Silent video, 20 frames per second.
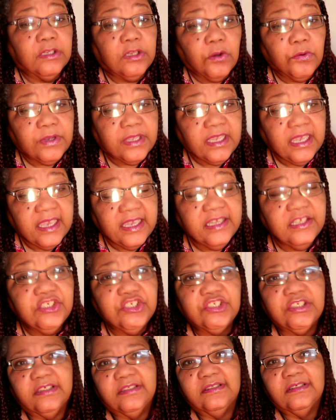
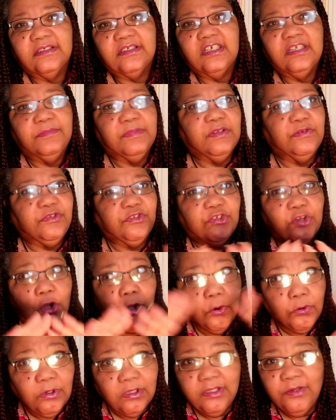location could be
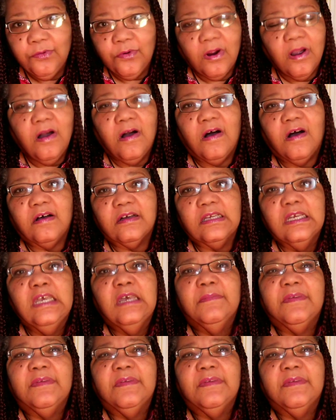totally wrong,